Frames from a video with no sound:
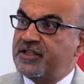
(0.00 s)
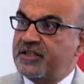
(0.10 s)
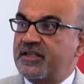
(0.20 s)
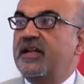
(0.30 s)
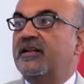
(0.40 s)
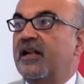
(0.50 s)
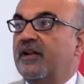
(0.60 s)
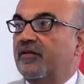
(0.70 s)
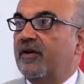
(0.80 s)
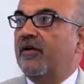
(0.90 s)
HST, and then
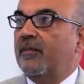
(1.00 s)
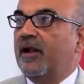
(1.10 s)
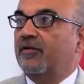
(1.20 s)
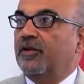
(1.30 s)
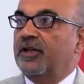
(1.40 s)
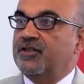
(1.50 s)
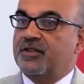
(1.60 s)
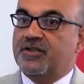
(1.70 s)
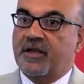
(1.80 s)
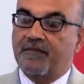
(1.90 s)
he would have applied for the
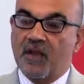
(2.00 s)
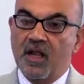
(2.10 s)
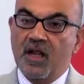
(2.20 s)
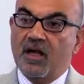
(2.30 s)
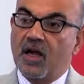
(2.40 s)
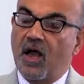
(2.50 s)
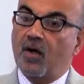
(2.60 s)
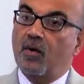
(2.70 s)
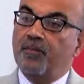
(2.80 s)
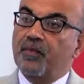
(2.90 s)
HST.
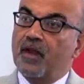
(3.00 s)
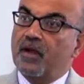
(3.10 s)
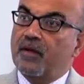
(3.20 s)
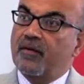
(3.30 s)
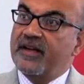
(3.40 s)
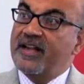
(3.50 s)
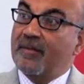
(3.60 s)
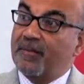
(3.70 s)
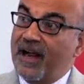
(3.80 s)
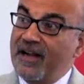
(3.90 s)
Now when he
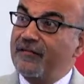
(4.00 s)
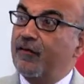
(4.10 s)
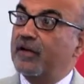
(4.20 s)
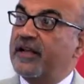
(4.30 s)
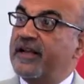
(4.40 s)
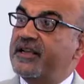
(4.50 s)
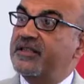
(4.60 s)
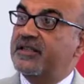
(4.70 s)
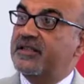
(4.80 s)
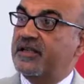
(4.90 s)
applied for the
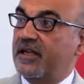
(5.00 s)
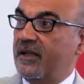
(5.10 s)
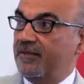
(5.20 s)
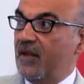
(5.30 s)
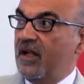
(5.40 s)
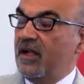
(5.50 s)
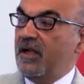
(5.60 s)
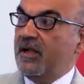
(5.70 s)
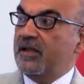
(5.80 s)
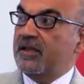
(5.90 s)
HST,
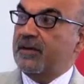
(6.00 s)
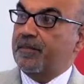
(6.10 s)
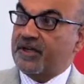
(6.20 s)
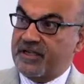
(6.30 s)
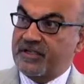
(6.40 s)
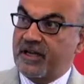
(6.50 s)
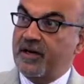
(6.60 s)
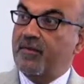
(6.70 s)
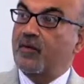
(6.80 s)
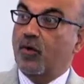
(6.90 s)
the purchase
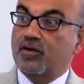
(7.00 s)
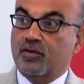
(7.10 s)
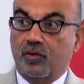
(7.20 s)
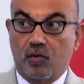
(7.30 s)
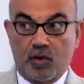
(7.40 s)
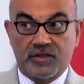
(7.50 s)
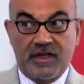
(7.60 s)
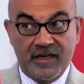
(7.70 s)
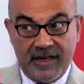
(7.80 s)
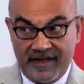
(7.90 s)
agreement was
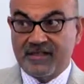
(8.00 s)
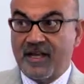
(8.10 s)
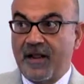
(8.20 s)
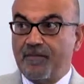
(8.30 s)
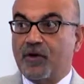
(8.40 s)
in his name,